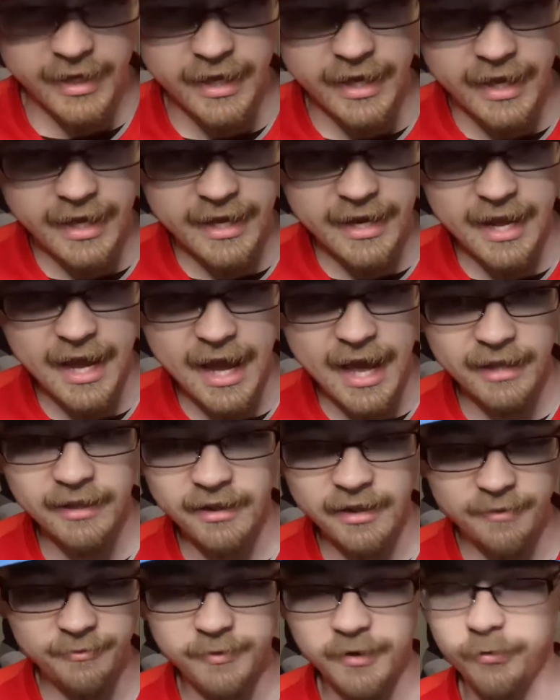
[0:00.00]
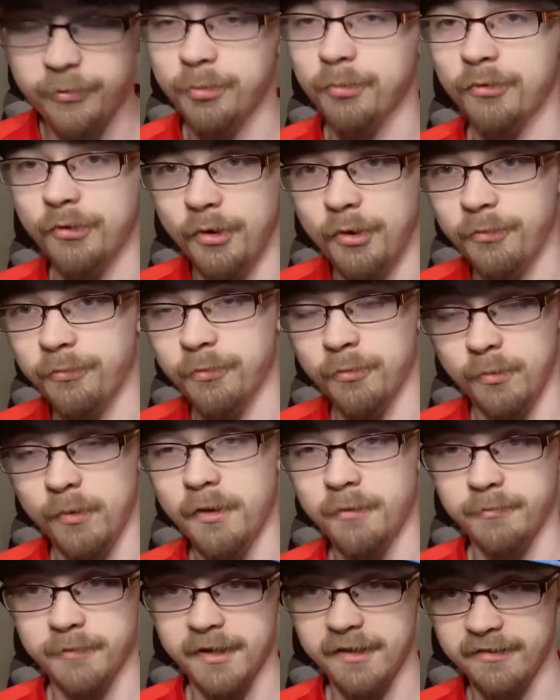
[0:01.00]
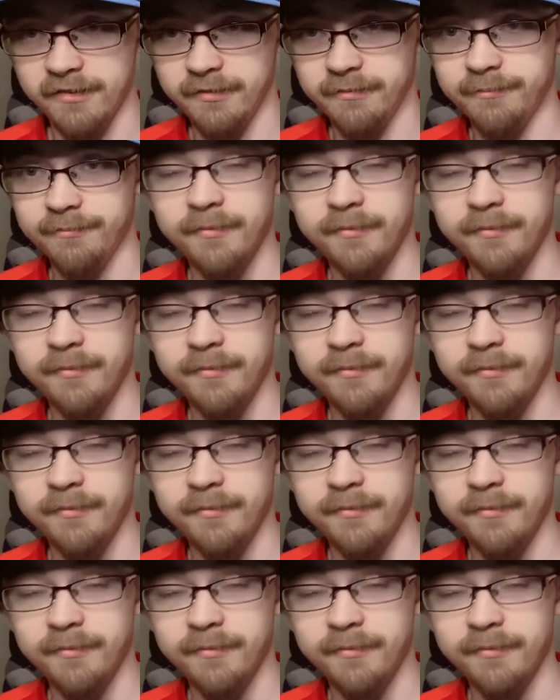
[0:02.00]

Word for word: And I love this result for one reason.